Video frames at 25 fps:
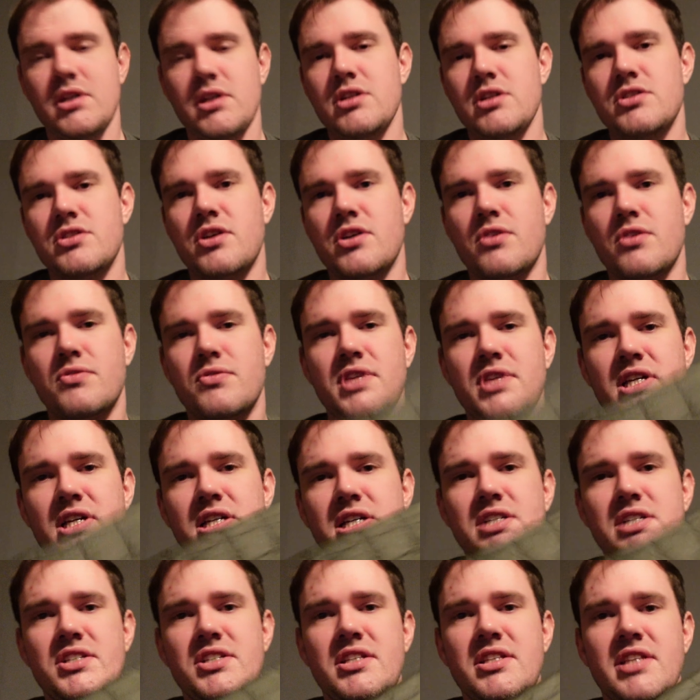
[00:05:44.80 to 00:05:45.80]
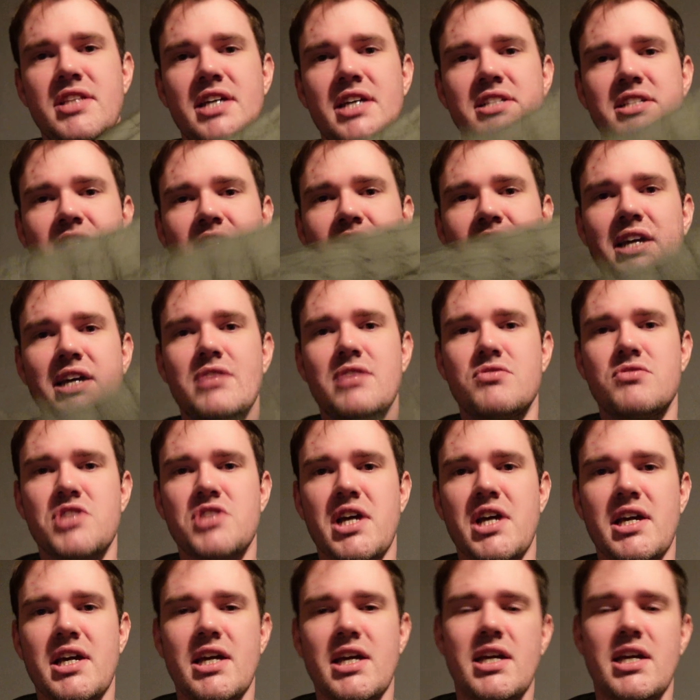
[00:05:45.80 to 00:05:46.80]
So the synthetic down
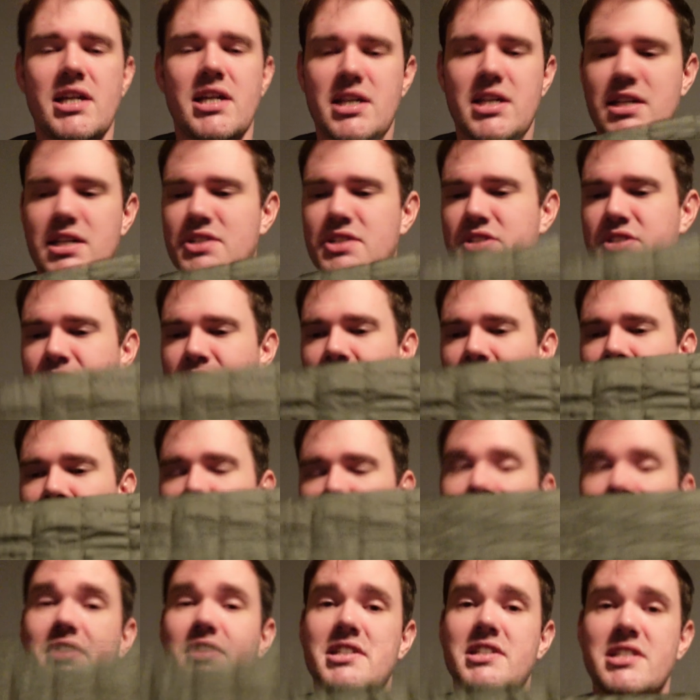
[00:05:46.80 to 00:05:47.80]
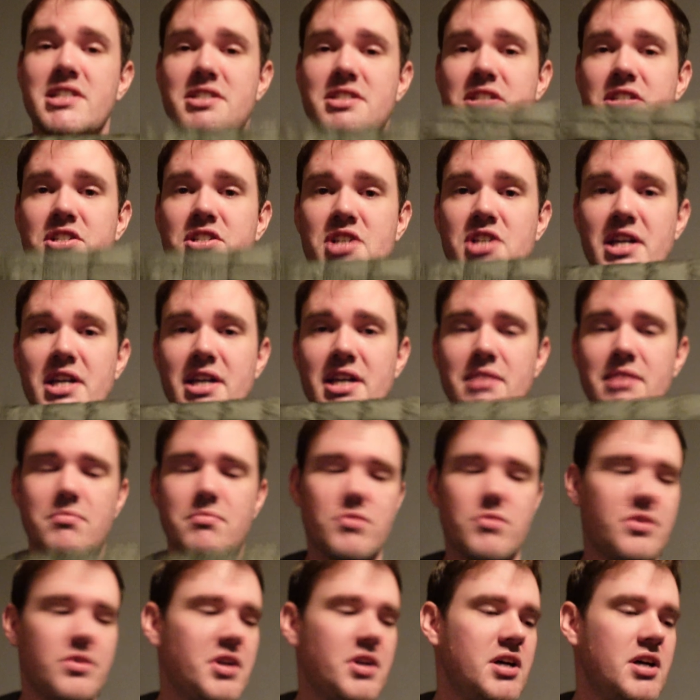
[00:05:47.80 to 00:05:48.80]
jacket is a fantastic jacket,
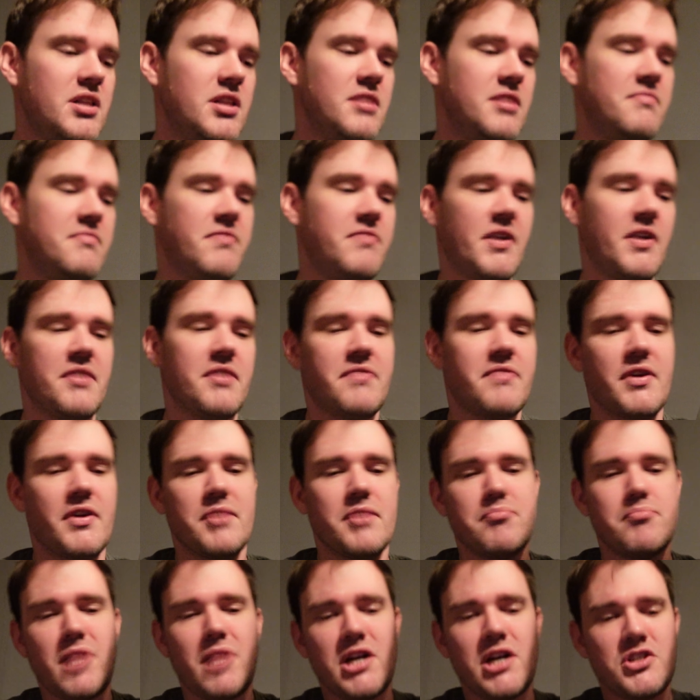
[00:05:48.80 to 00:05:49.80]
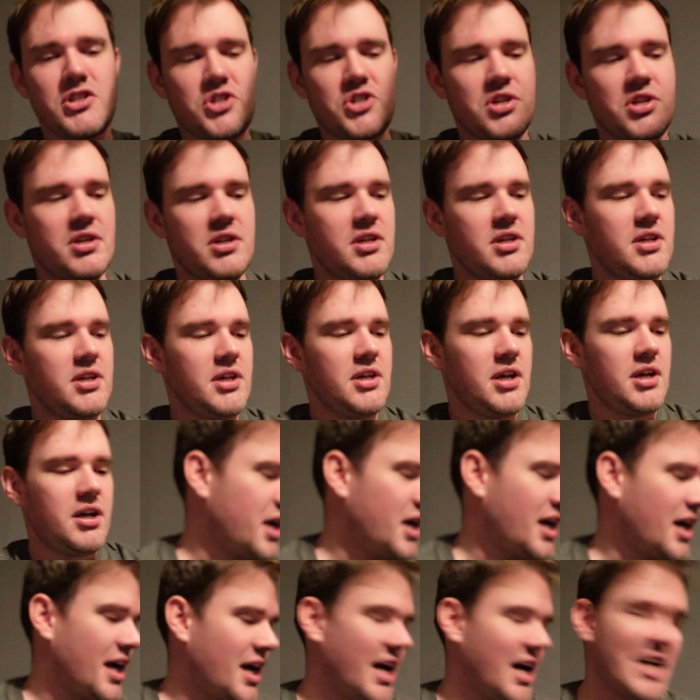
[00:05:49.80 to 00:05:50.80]
one that I love very much,
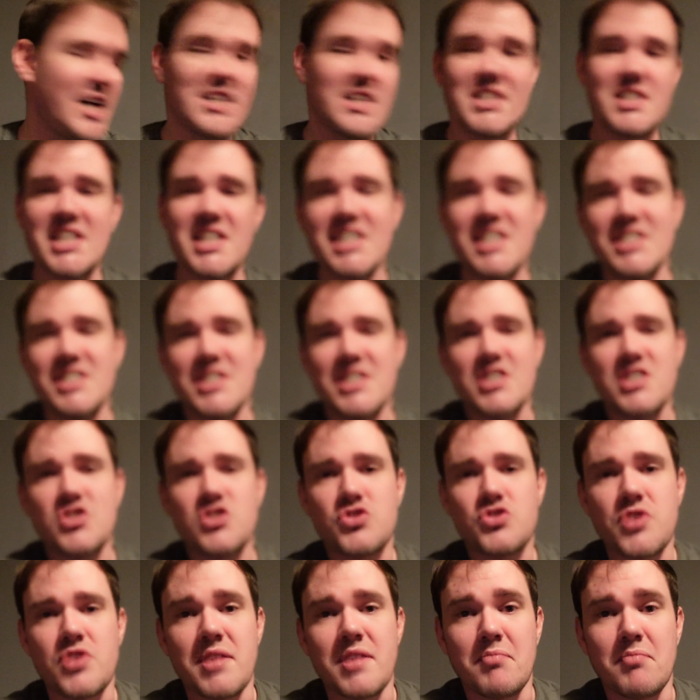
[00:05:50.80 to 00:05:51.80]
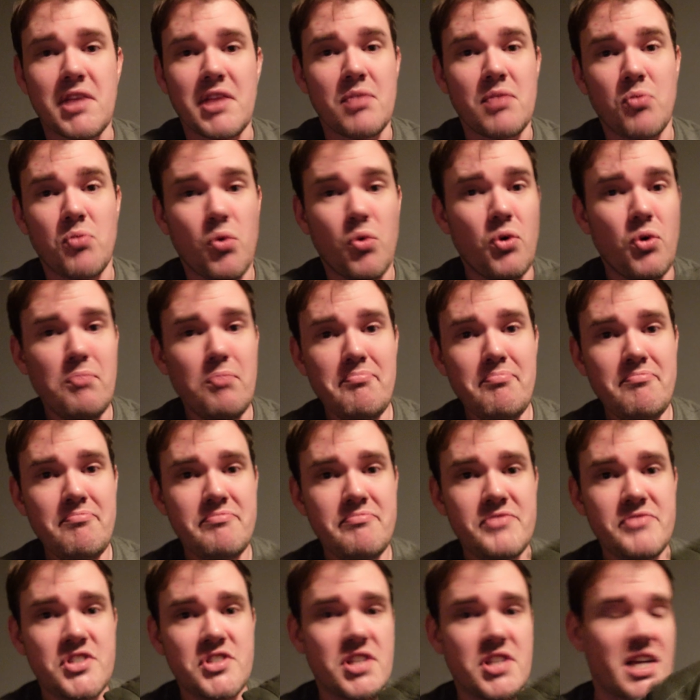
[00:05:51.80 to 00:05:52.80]
and is extremely warm.
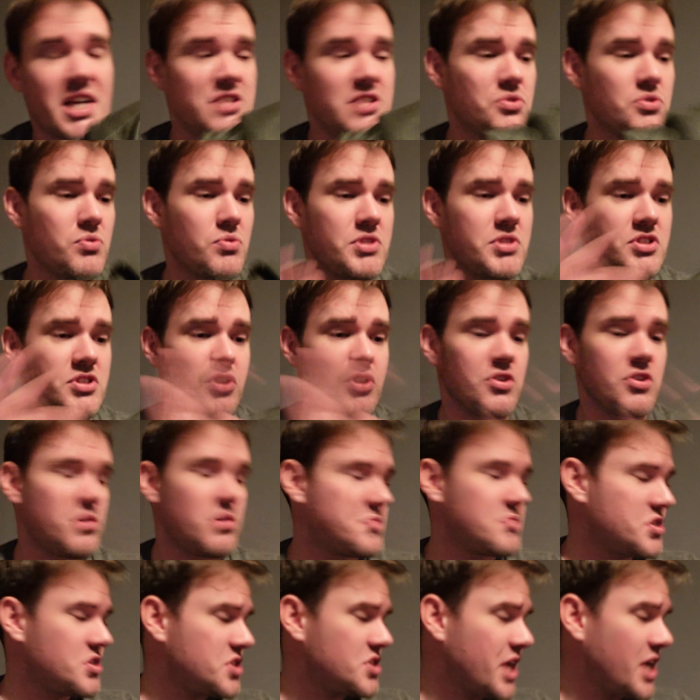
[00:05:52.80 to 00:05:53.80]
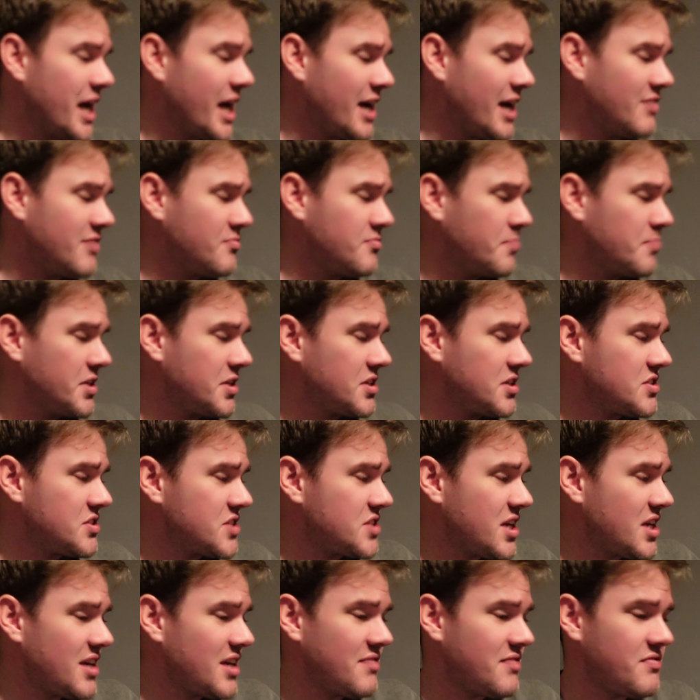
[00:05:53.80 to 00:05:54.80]
So that's always a good option to have,
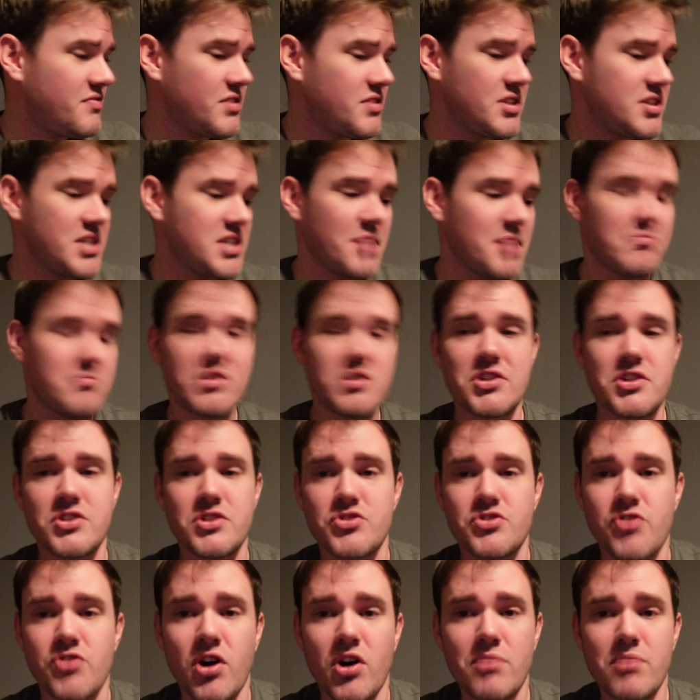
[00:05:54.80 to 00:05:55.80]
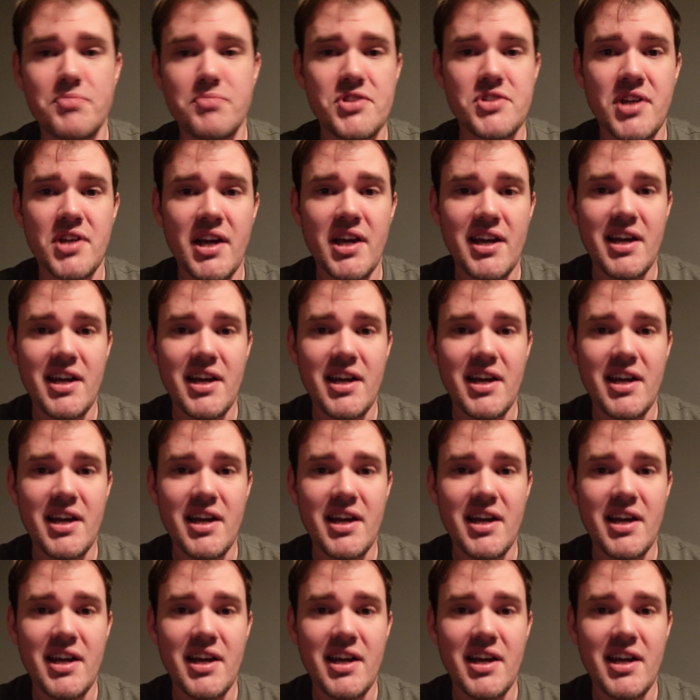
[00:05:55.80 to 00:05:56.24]
because if the temperature drops,